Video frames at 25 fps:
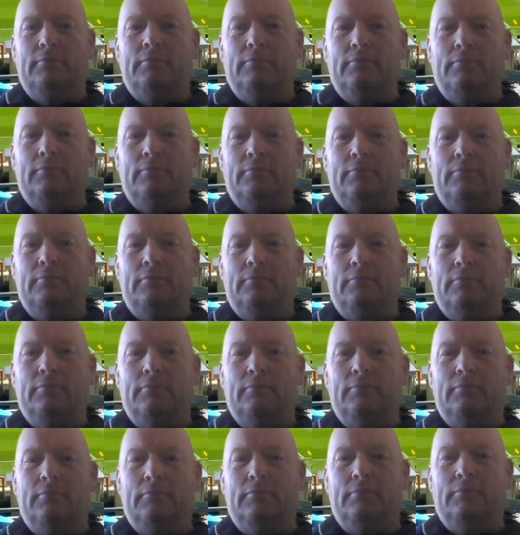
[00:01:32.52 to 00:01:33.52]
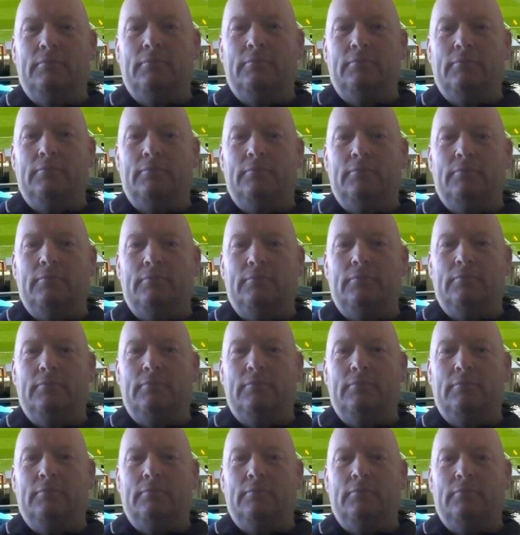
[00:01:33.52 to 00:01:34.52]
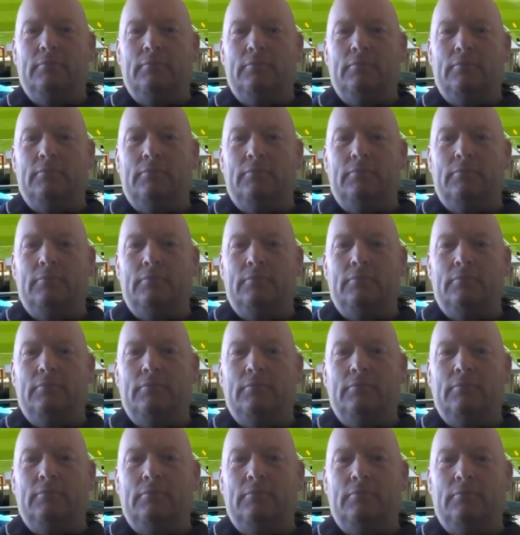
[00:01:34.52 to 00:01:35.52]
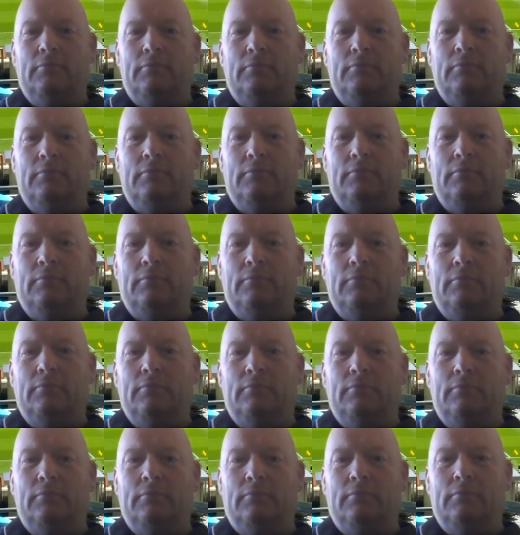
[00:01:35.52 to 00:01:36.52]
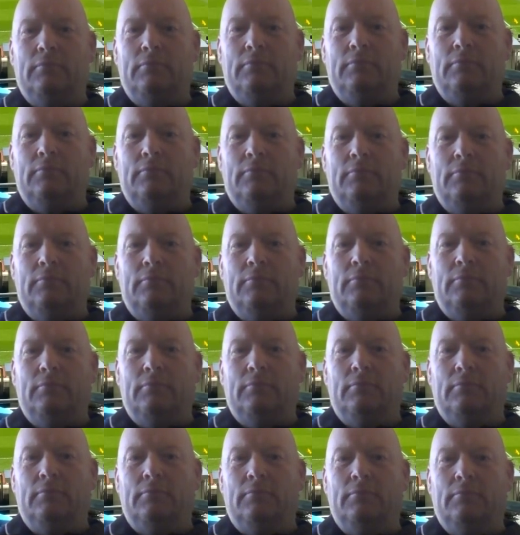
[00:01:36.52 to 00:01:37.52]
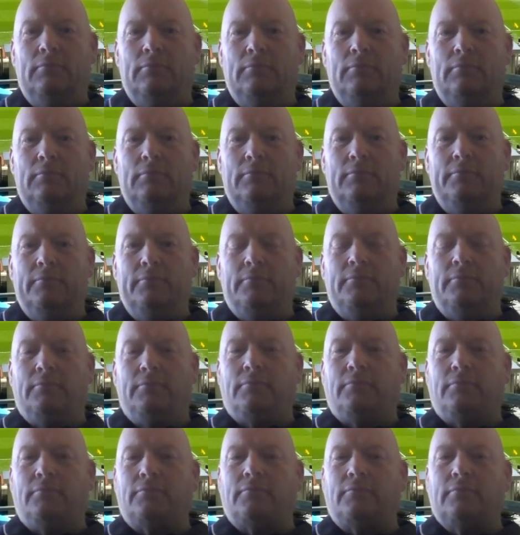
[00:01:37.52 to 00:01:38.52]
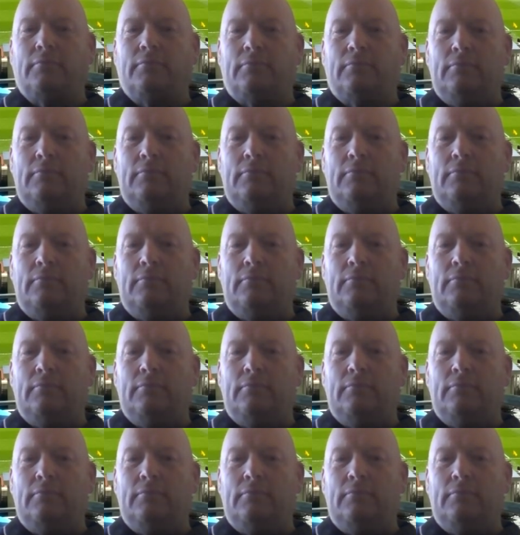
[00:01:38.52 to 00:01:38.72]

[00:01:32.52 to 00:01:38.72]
This person isn't speaking.